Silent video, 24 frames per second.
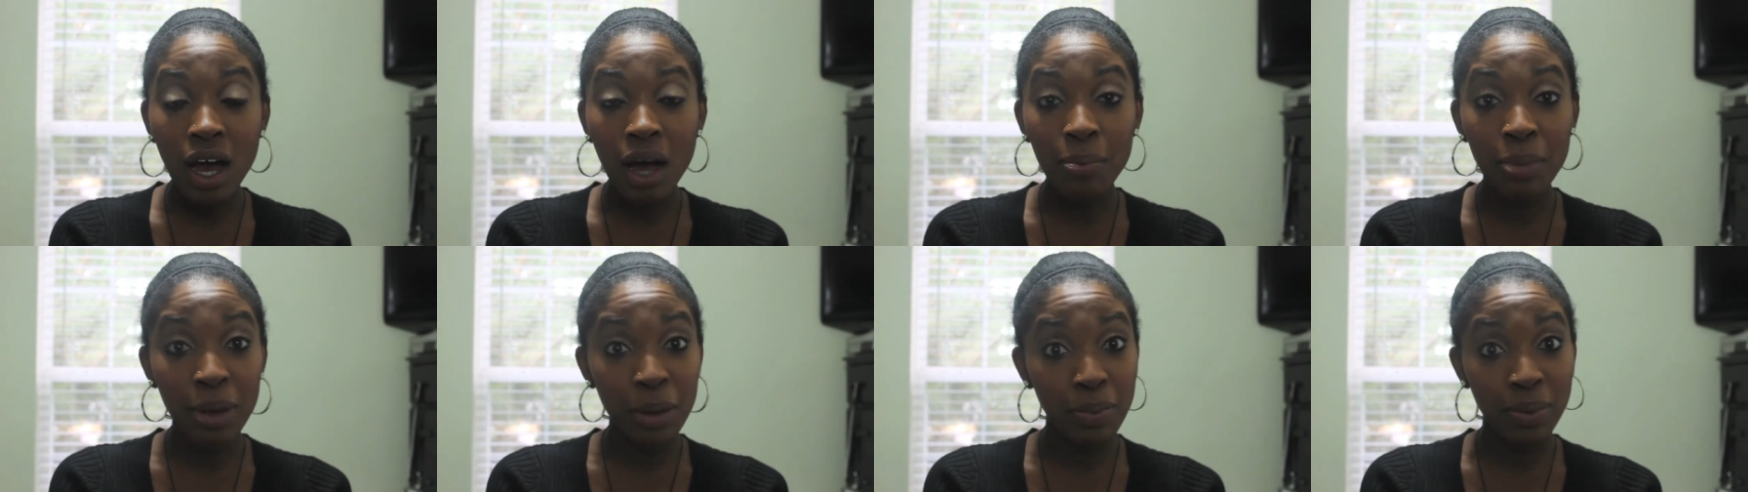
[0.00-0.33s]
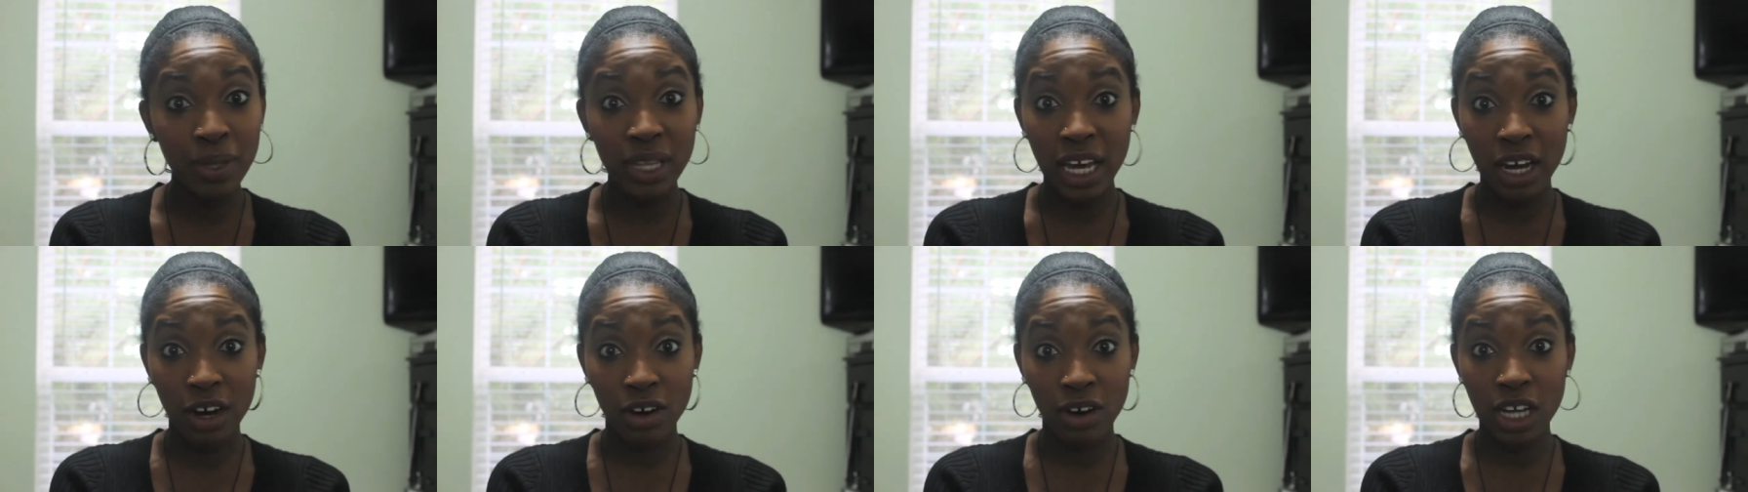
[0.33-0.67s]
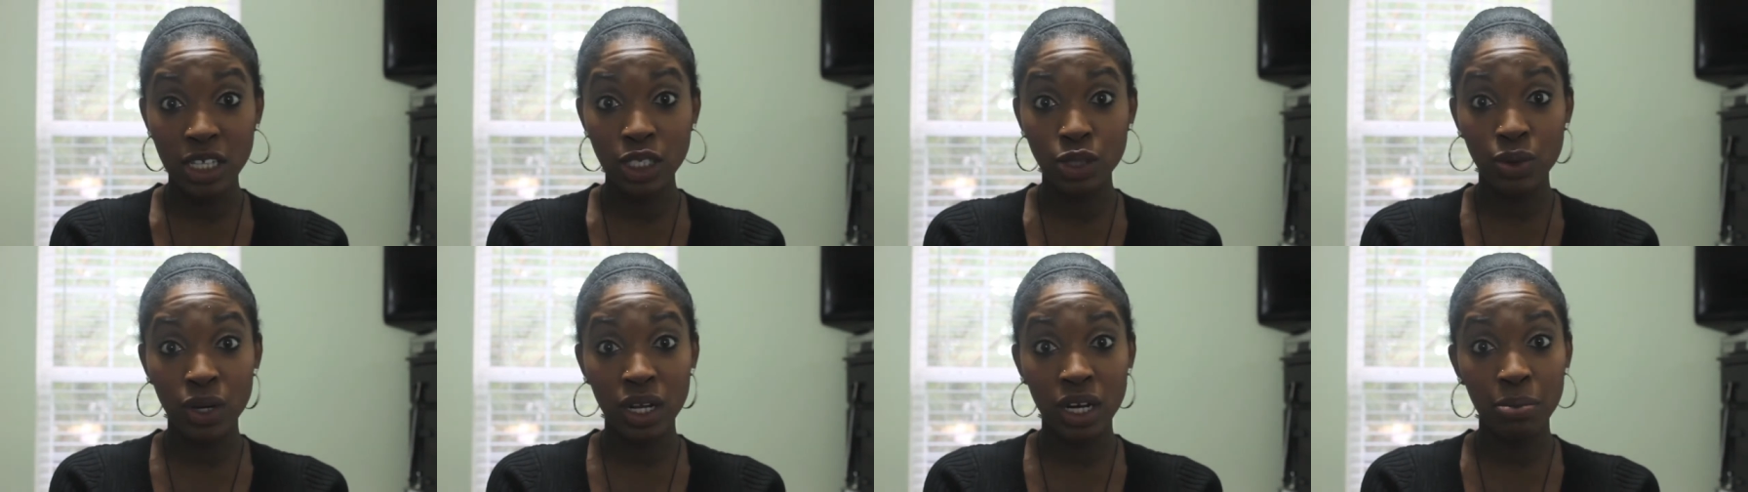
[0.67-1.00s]
people that
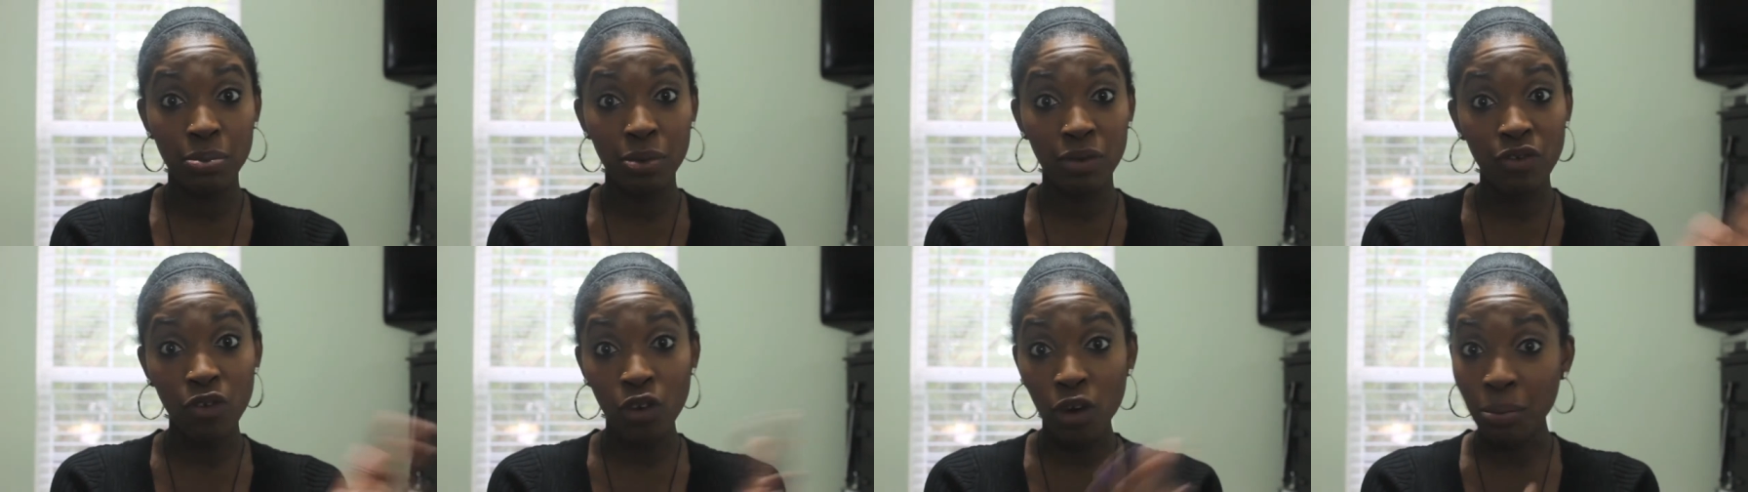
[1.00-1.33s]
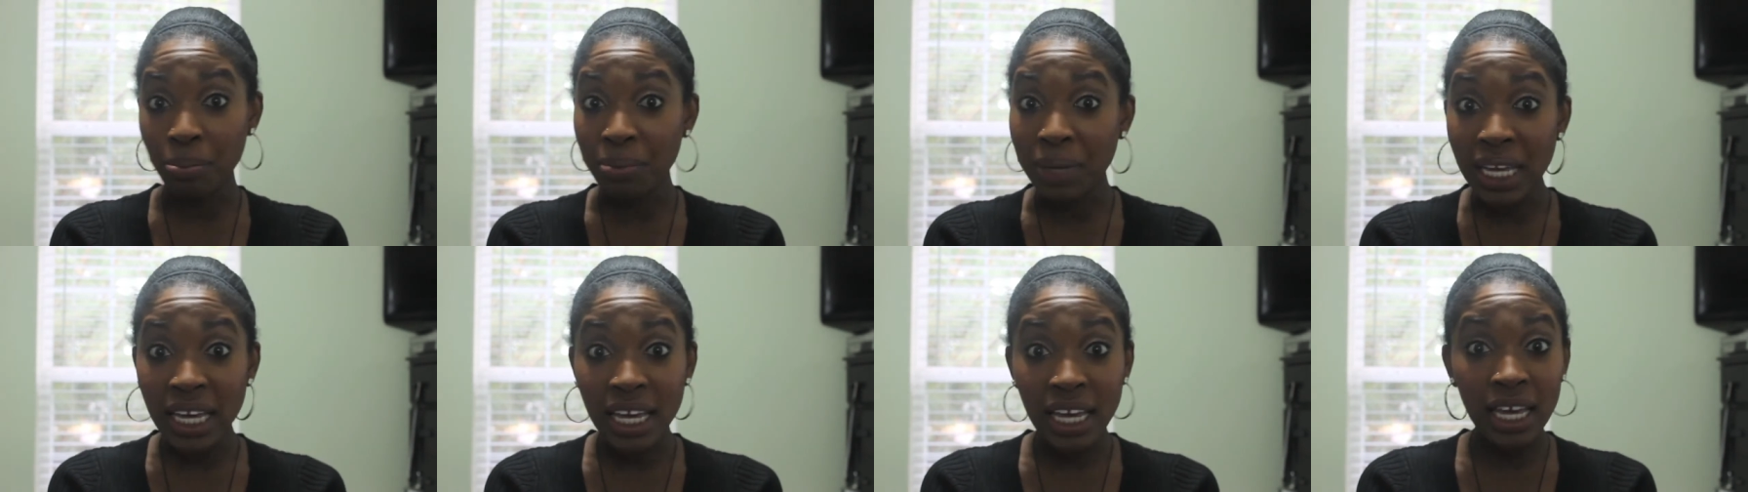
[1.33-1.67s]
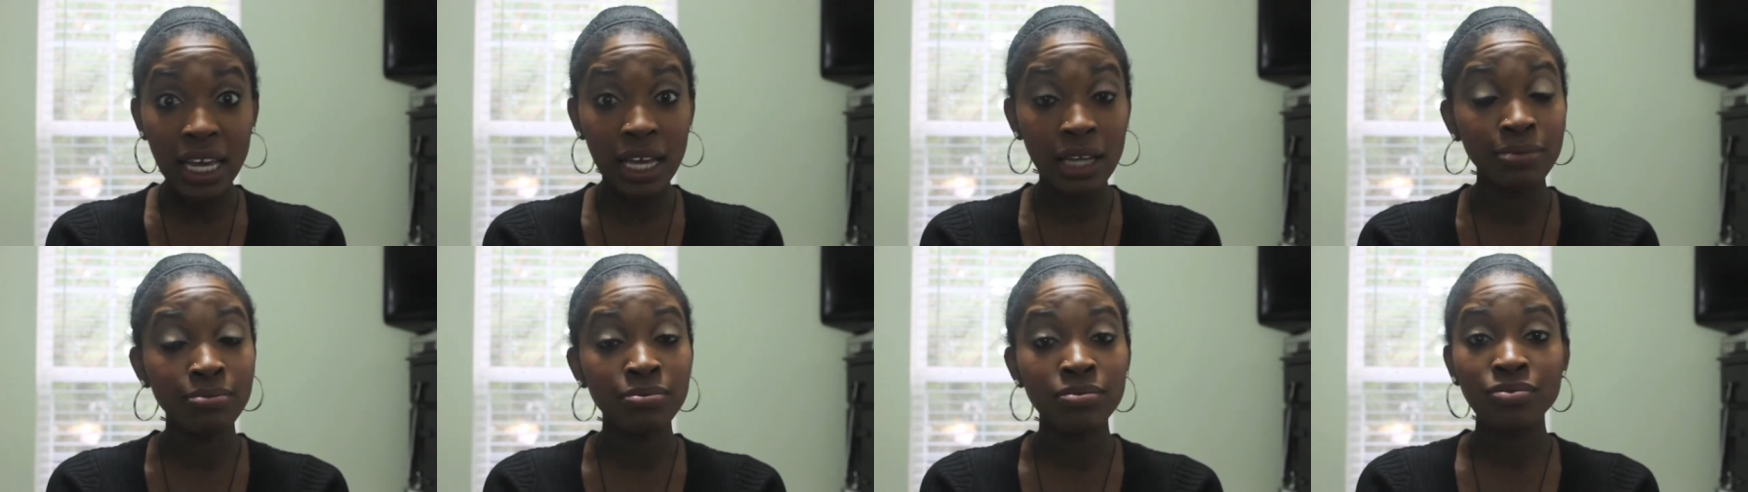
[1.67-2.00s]
graduated before
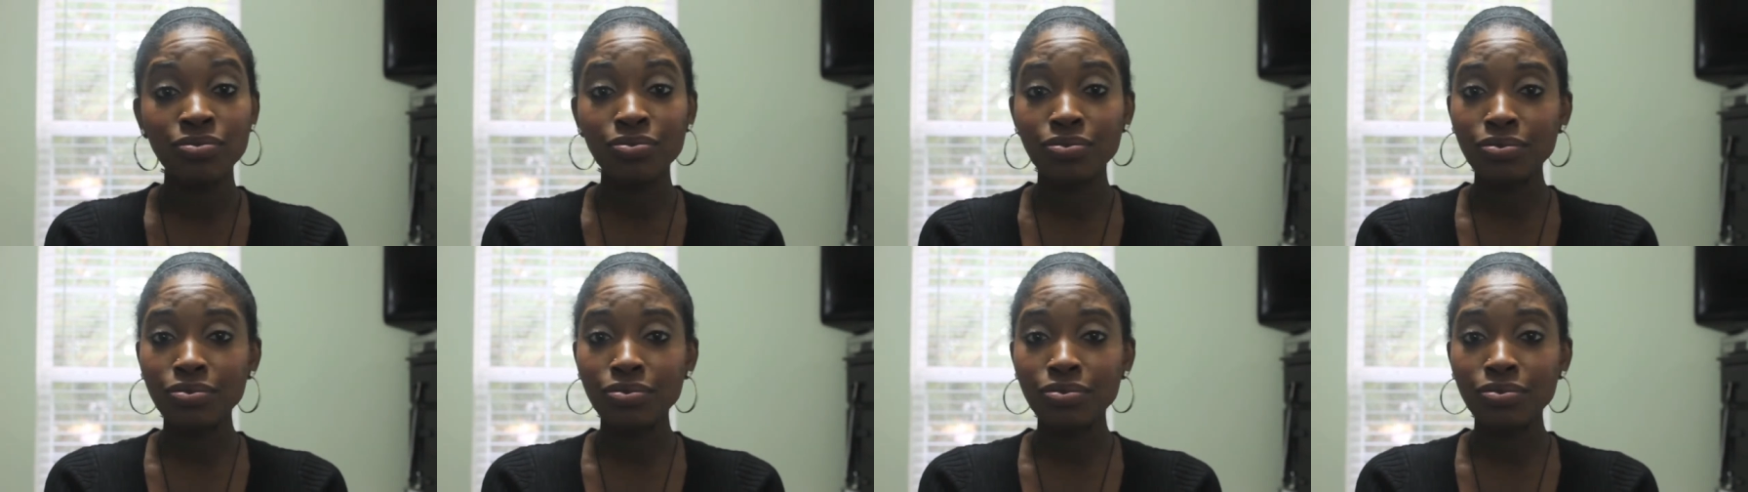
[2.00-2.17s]
me